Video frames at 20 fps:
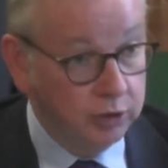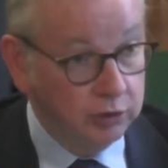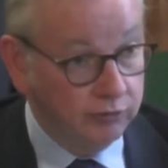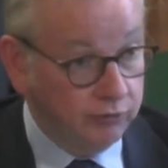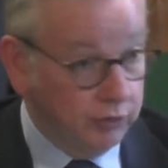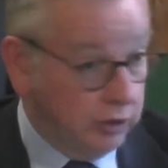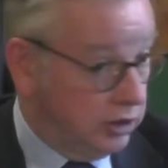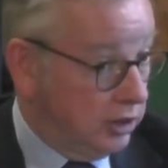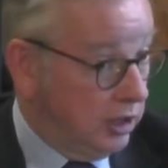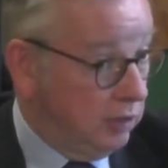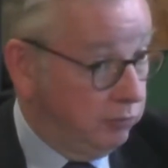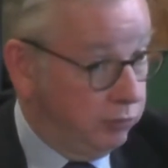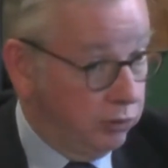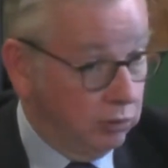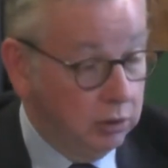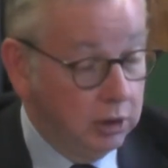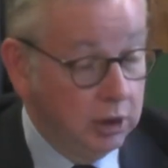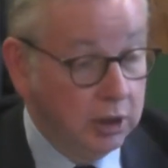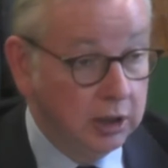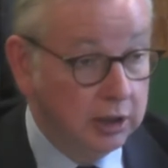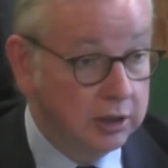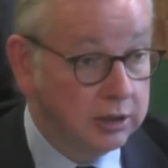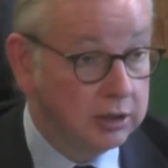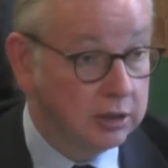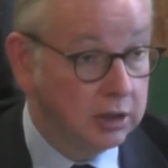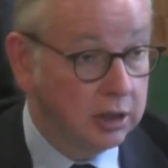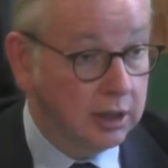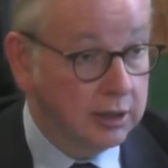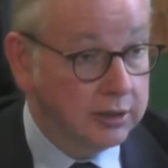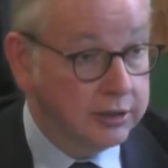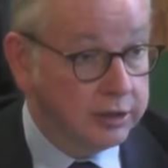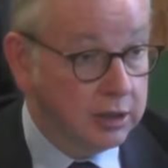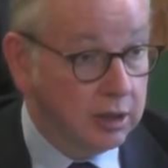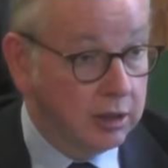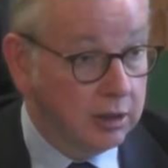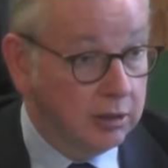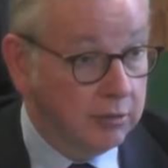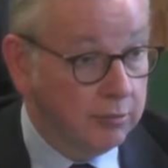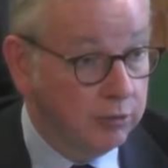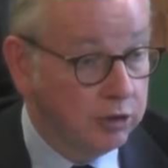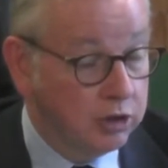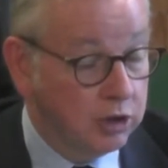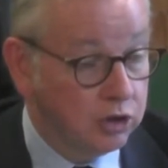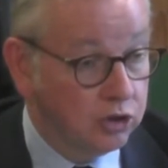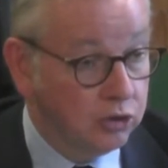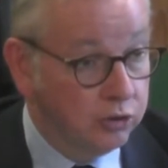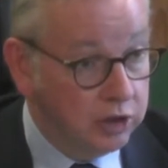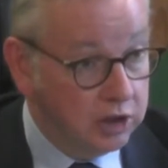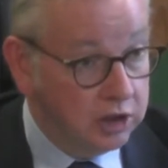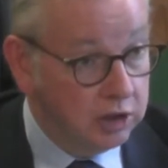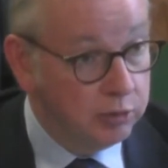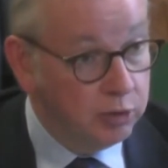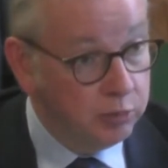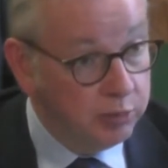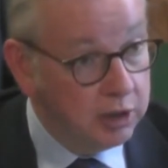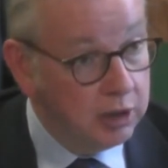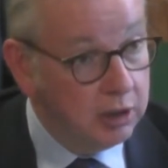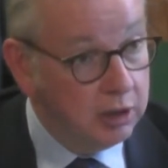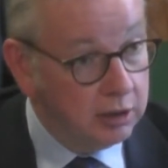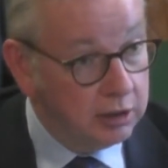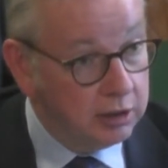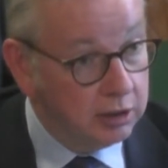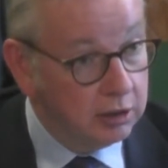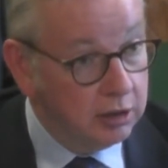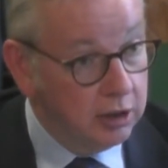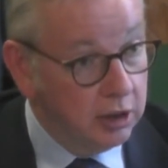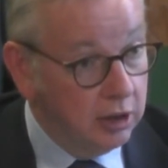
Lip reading: For example, it is the case, we touched on DWP earlier,